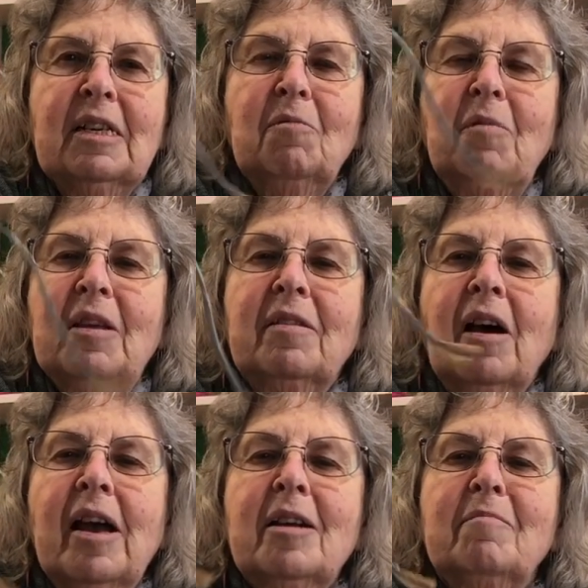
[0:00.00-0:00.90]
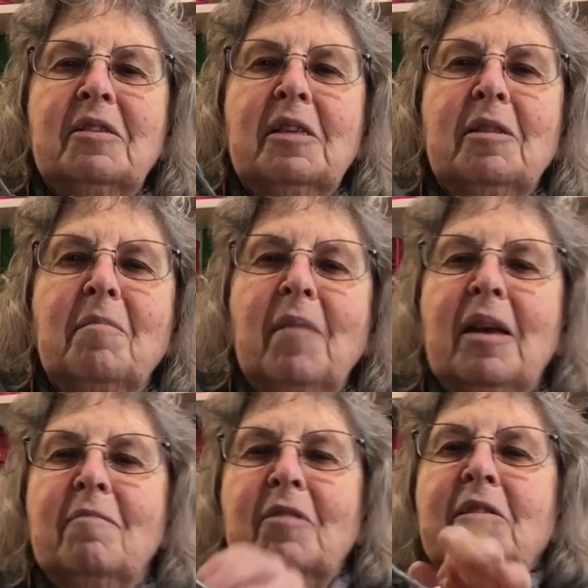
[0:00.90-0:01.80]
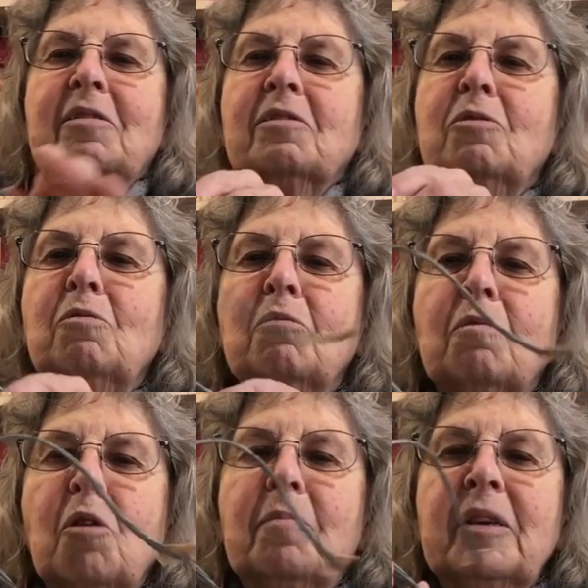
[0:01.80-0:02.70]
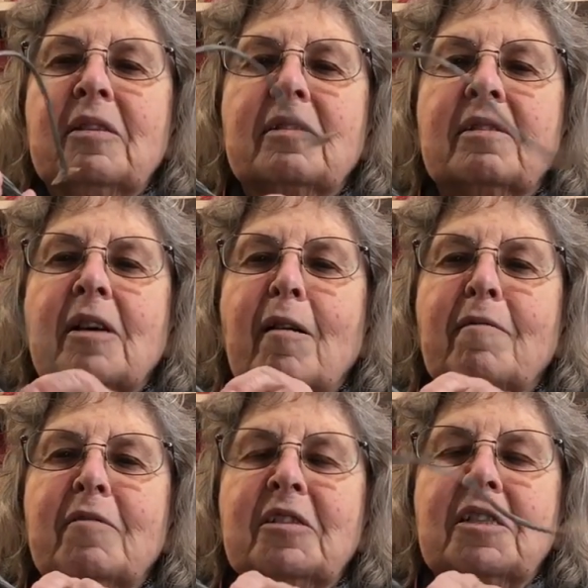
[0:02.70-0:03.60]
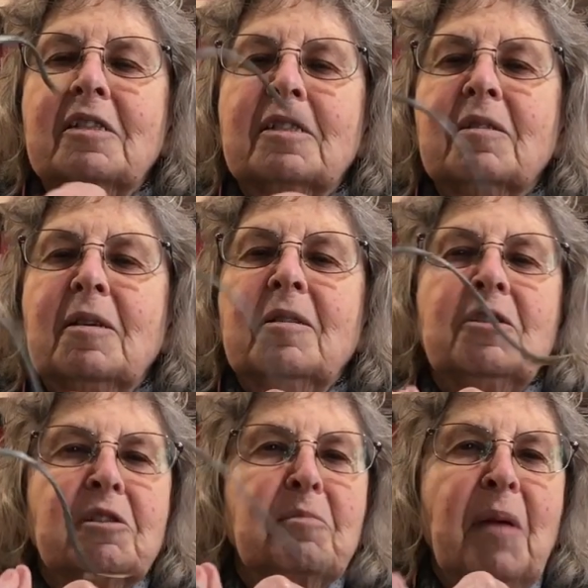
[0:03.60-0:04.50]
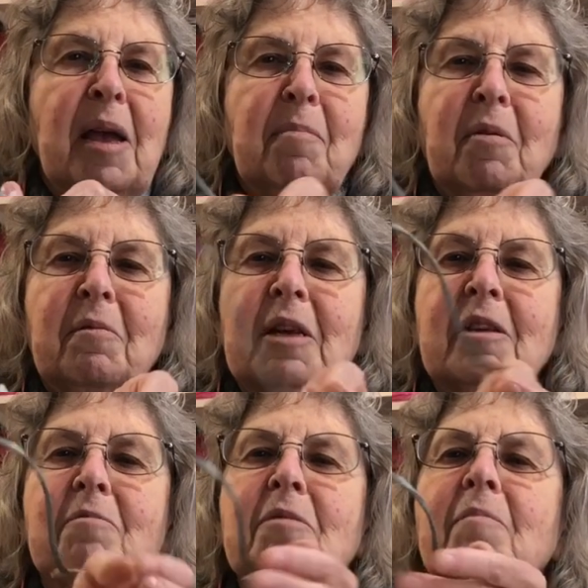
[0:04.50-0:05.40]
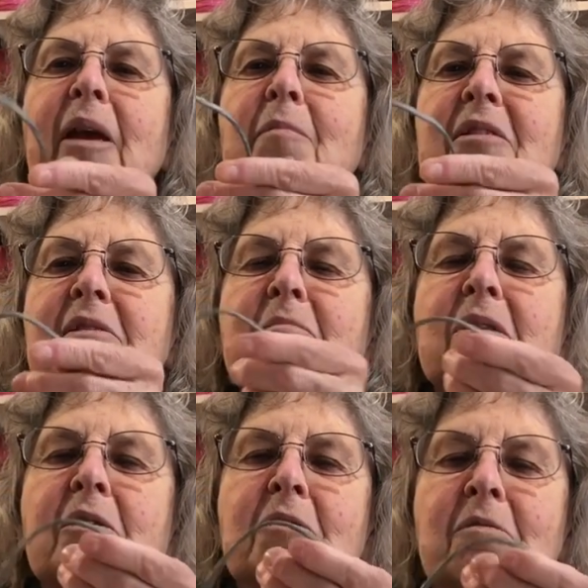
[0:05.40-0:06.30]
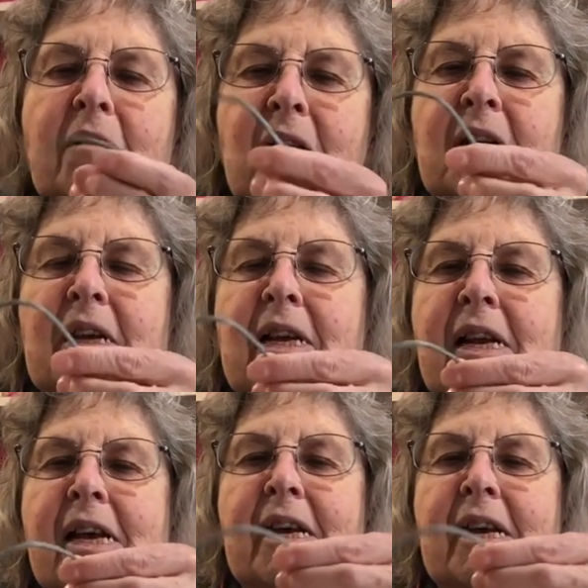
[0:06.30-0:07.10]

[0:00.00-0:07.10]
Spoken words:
with items in them made with this cool ropey stuff, which is just paper really with maybe some glue on it.